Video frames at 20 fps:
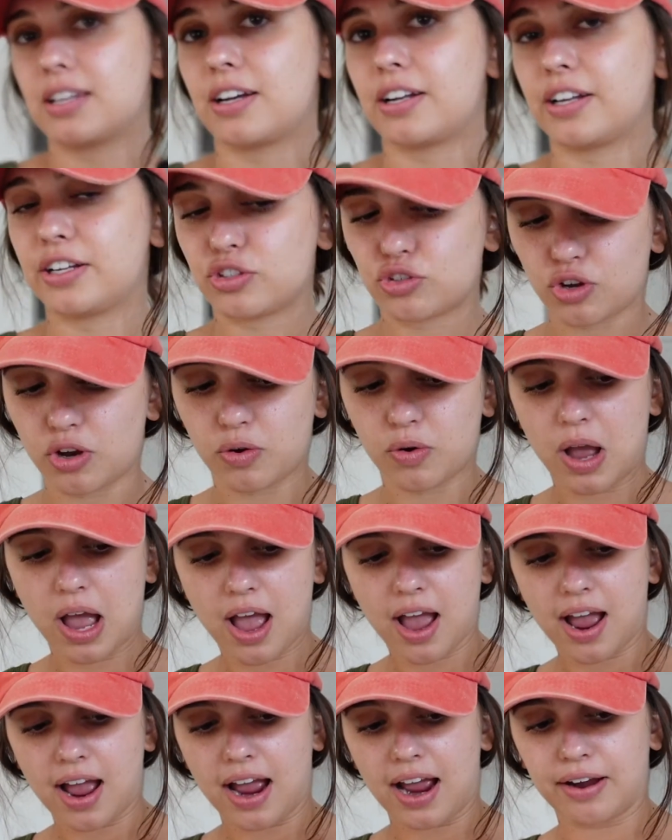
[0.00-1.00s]
honey. So
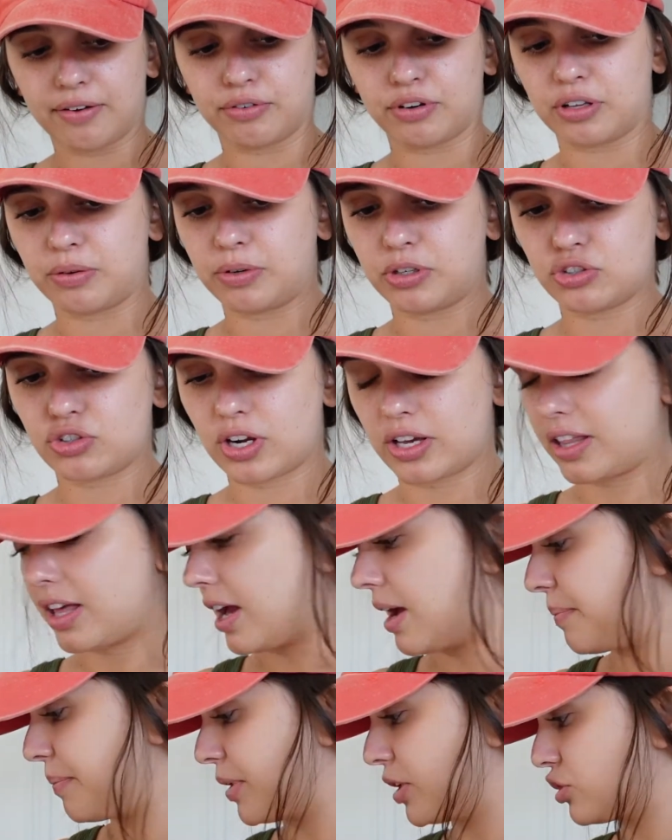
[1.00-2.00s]
I really want to try
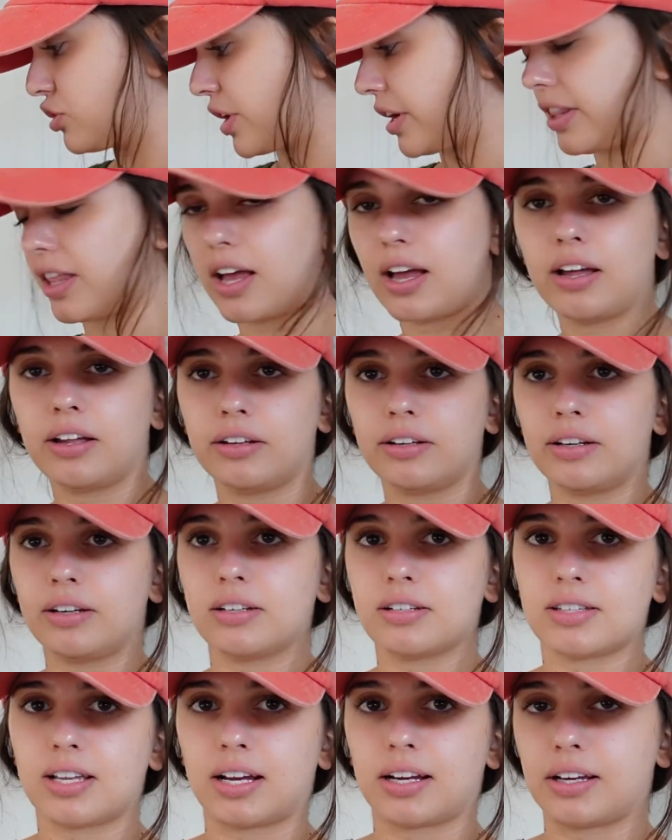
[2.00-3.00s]
that. I'm going to try that in
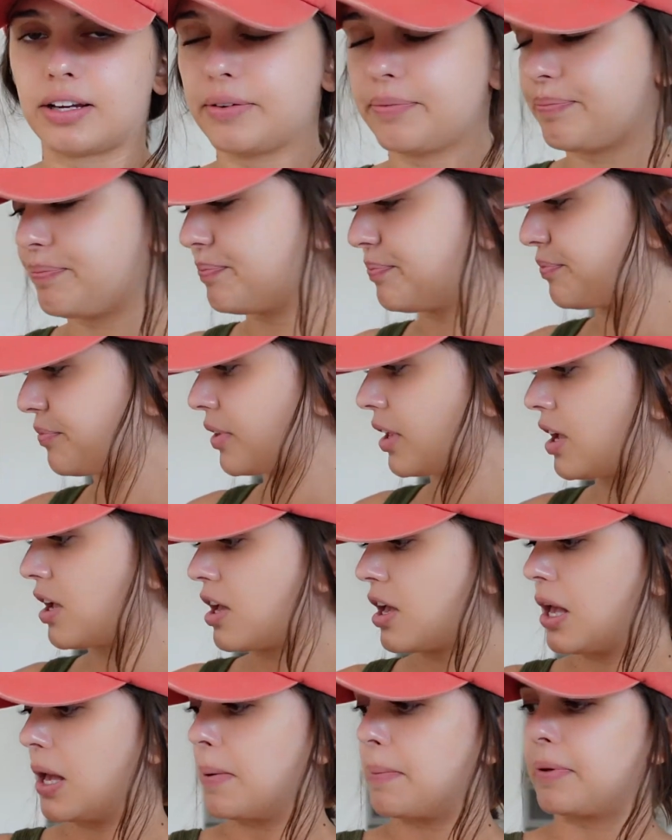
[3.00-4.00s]
a second.
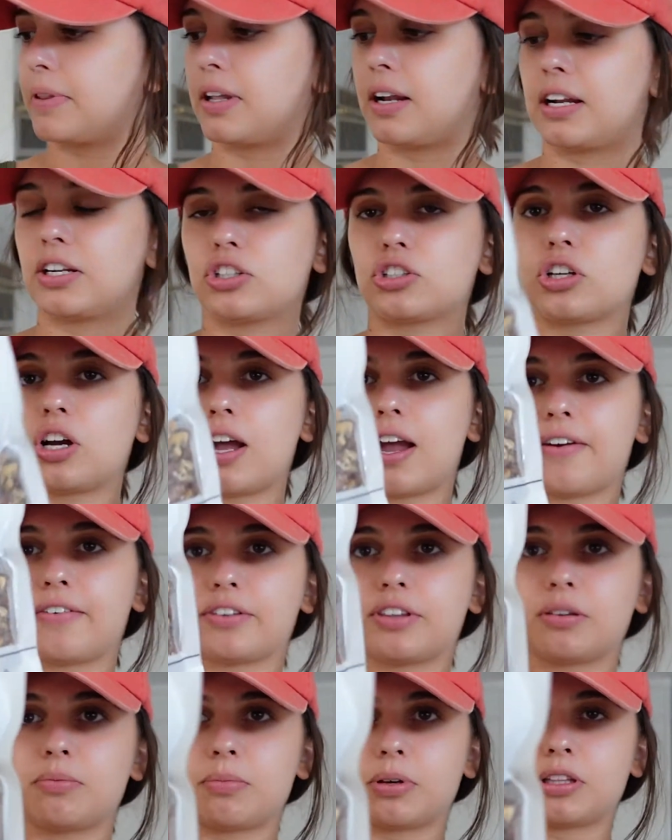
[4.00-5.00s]
But then I just got
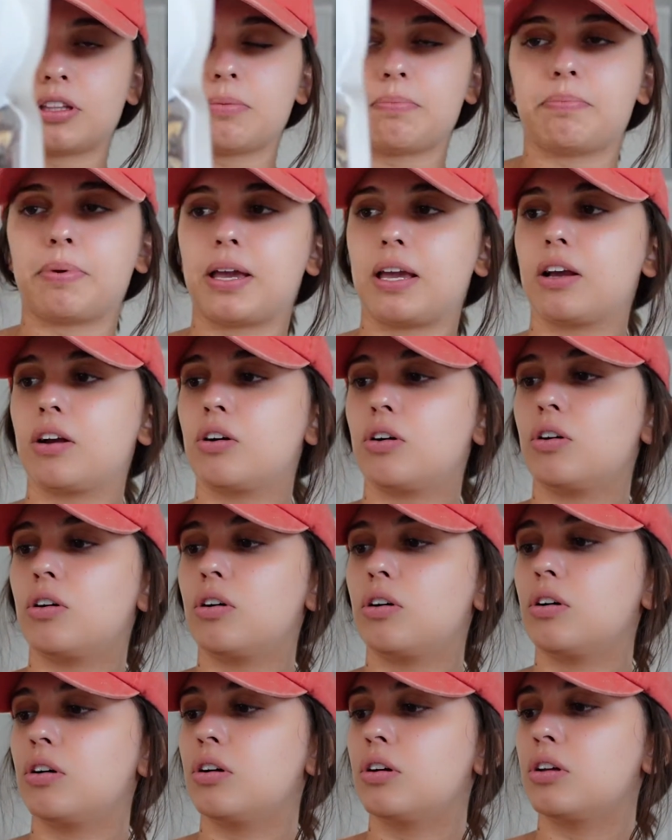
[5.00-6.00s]
everything but the
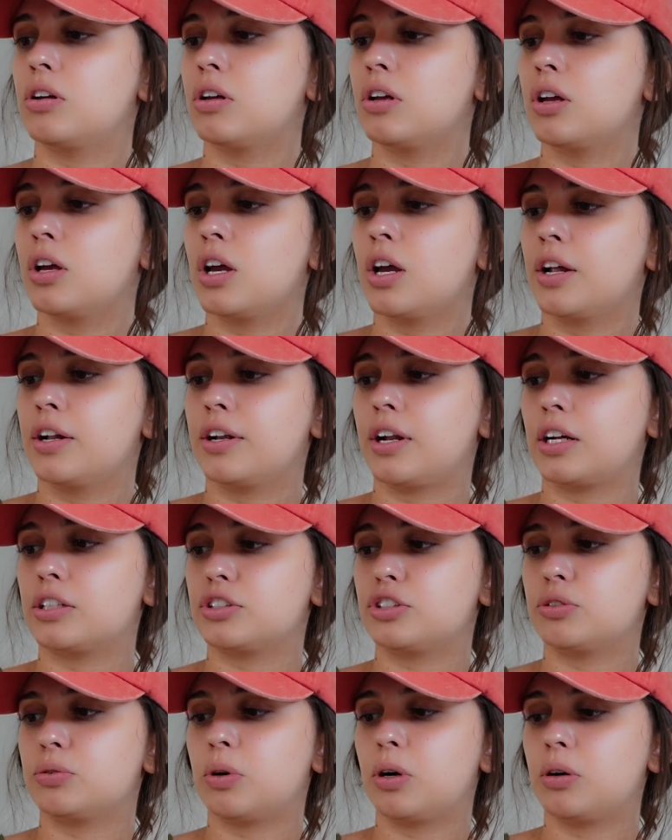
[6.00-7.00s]
bagel
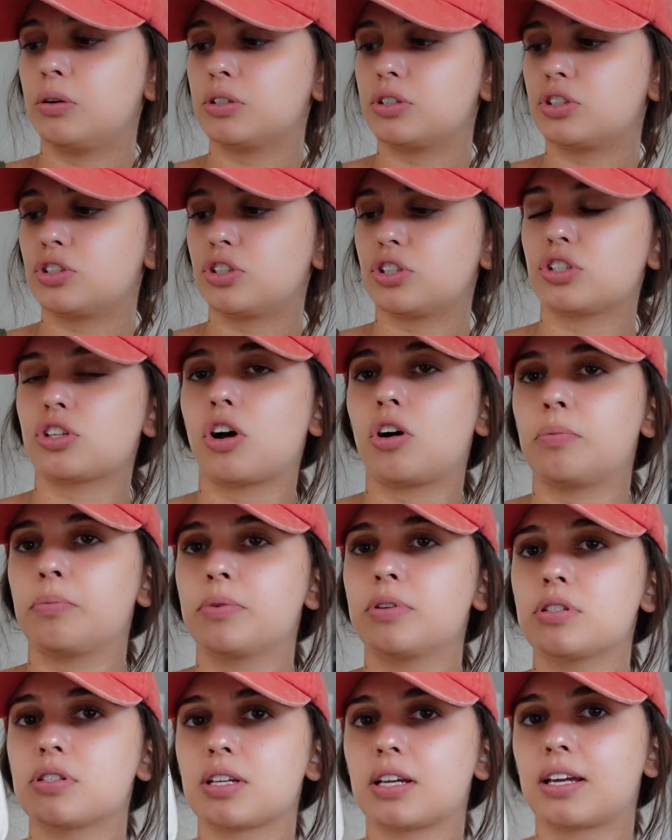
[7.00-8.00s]
nut duo. It's just
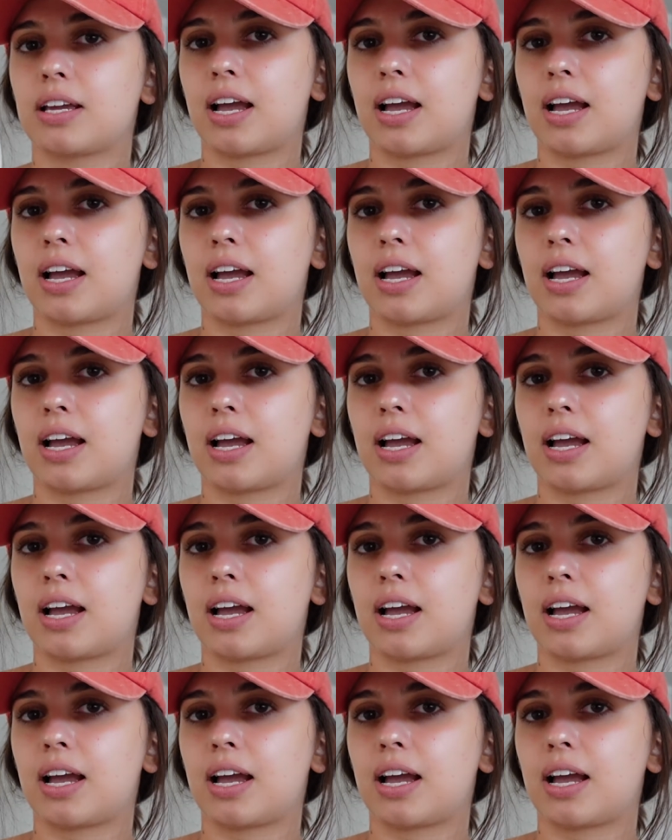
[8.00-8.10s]
almonds and